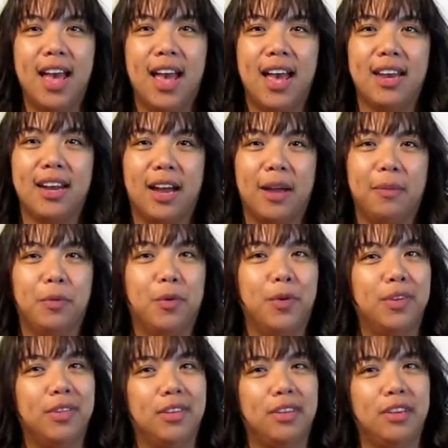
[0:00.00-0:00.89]
and I'm
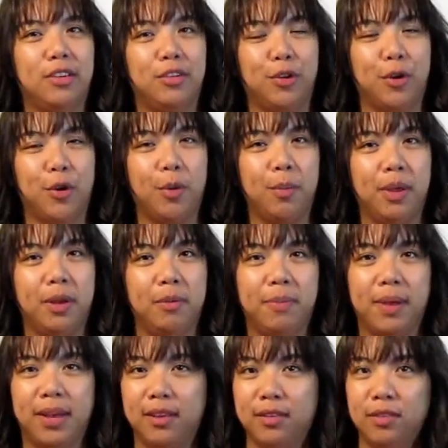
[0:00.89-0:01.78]
going to determine
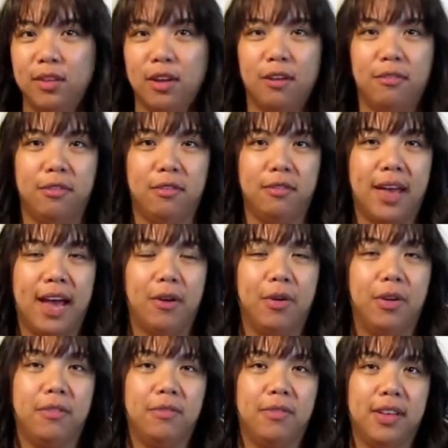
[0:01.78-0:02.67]
based off of
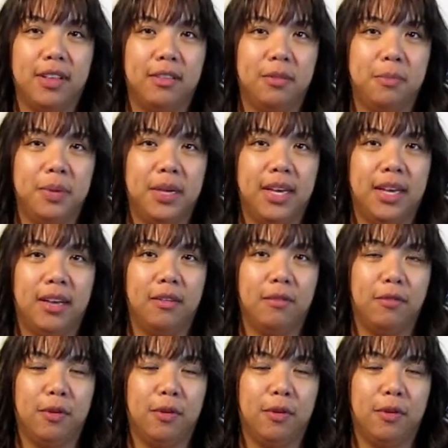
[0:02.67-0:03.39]
how it fits me